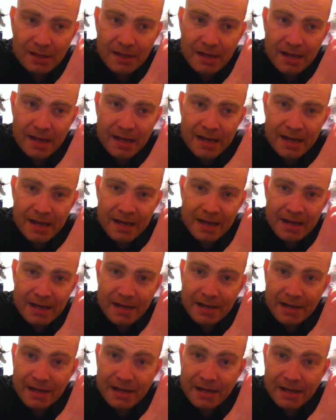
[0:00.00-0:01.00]

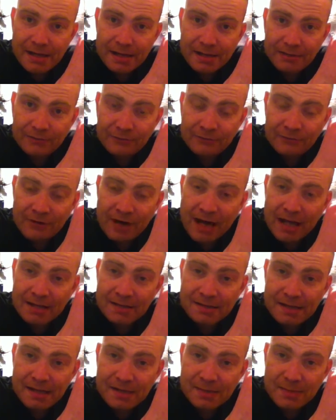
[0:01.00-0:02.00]
fORAL
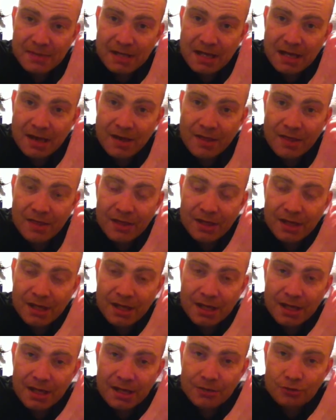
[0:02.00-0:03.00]
sends me
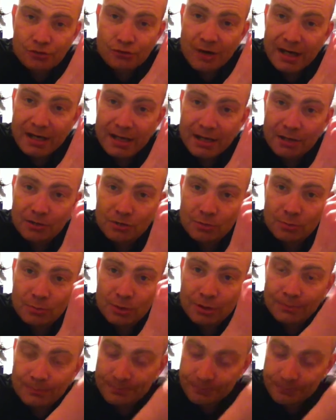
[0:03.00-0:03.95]
the tracking number.